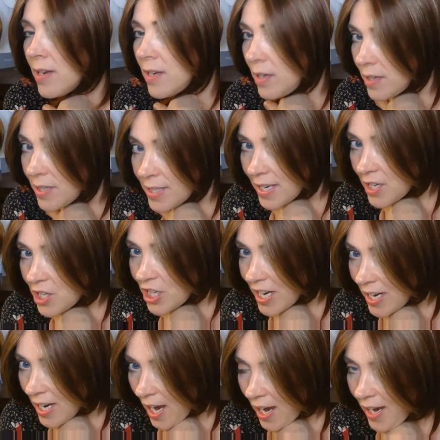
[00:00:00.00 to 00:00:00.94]
You see,
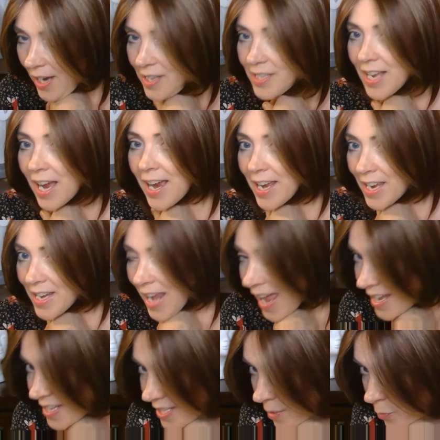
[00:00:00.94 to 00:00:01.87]
Zion
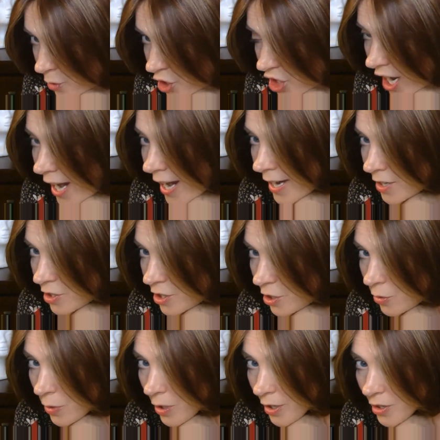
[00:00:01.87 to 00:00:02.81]
has some shine
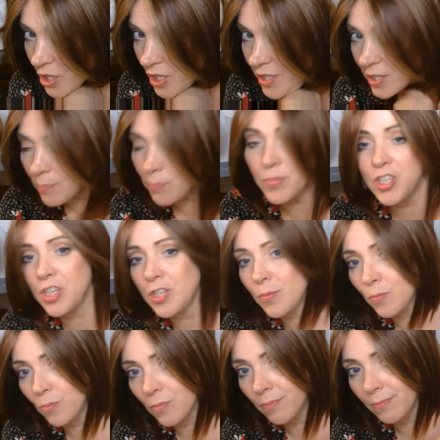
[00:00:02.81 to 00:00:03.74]
to her. She's
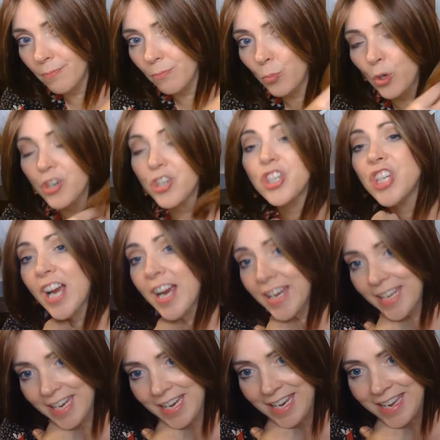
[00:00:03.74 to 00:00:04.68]
more
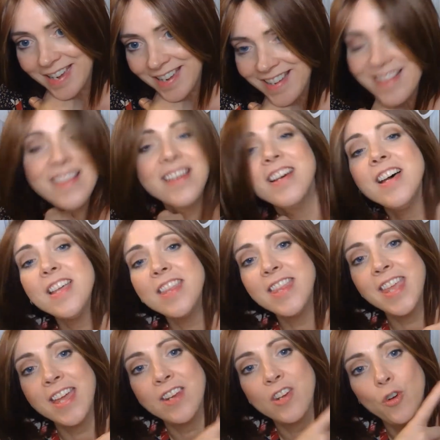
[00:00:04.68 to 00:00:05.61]
shiny
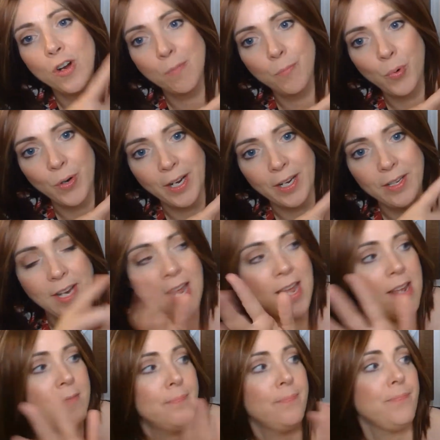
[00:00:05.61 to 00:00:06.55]
than on point.
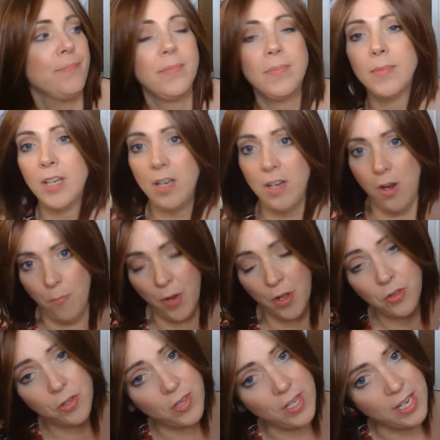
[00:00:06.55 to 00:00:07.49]
And, you know,
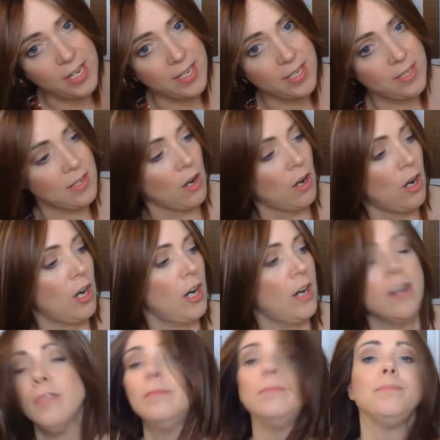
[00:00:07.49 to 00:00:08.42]
both of these
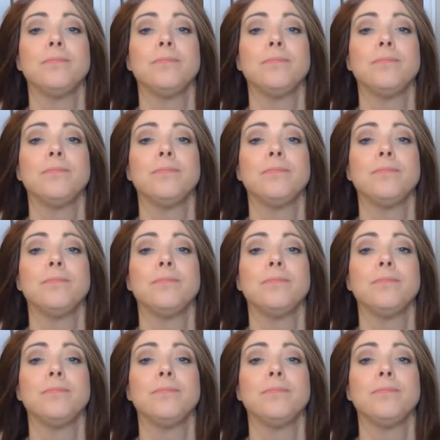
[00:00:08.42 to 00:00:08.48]
are,